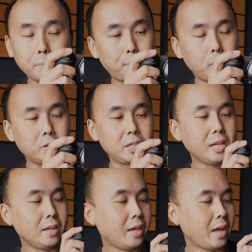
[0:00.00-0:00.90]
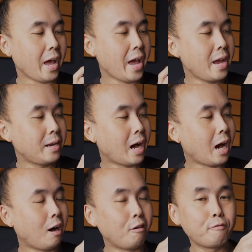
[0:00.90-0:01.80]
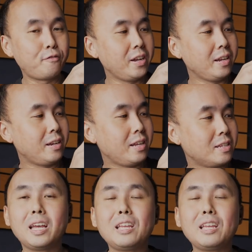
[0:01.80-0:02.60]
body and how thin it is.